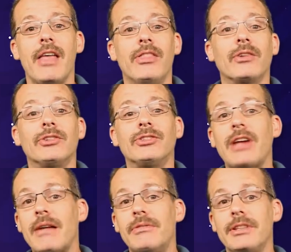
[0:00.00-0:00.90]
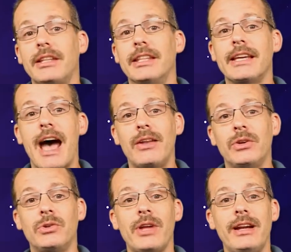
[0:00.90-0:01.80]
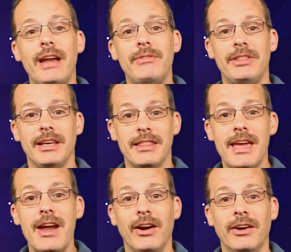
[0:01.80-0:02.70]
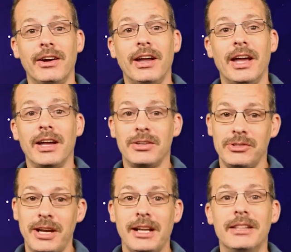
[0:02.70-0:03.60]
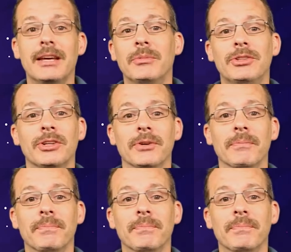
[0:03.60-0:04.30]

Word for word: They'll discover that the God who created everything there created them too.